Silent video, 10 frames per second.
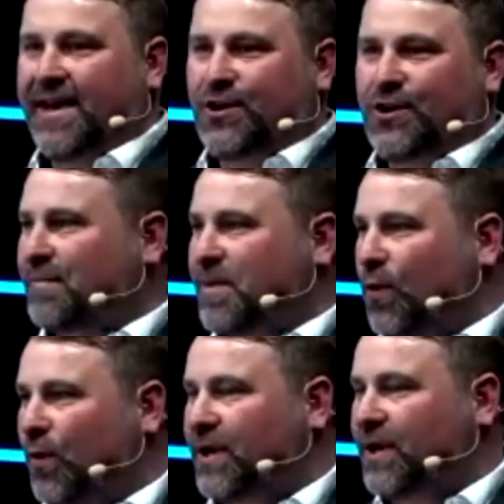You're on my
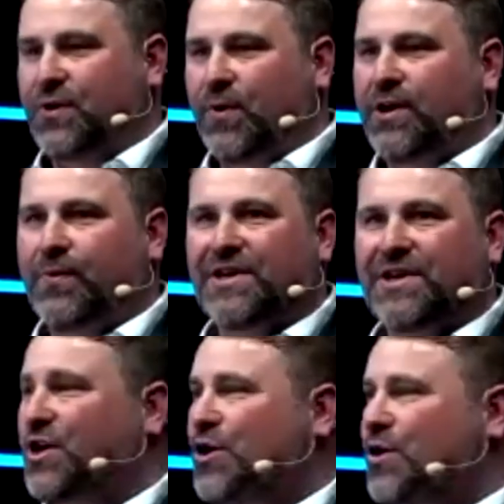wall because I wanted to ask
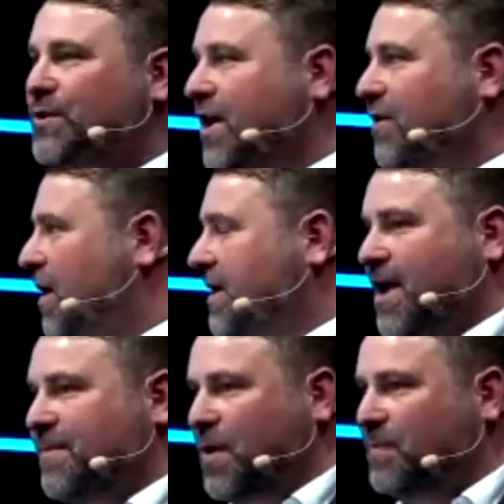you, who do you know right now
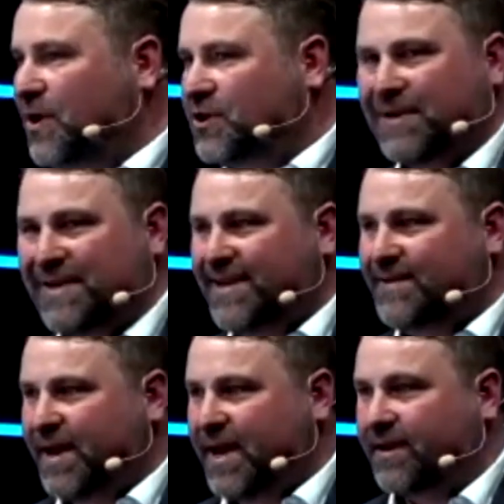might possibly need
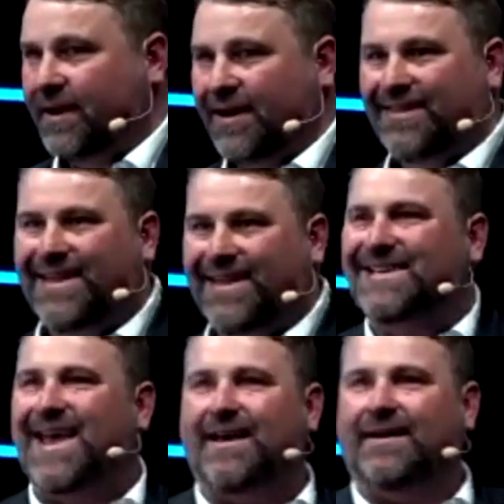me? That's
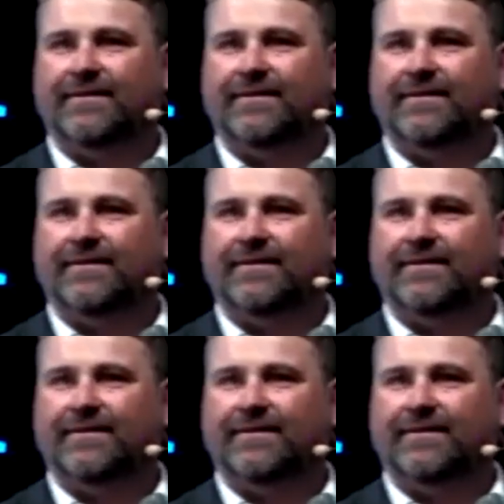it.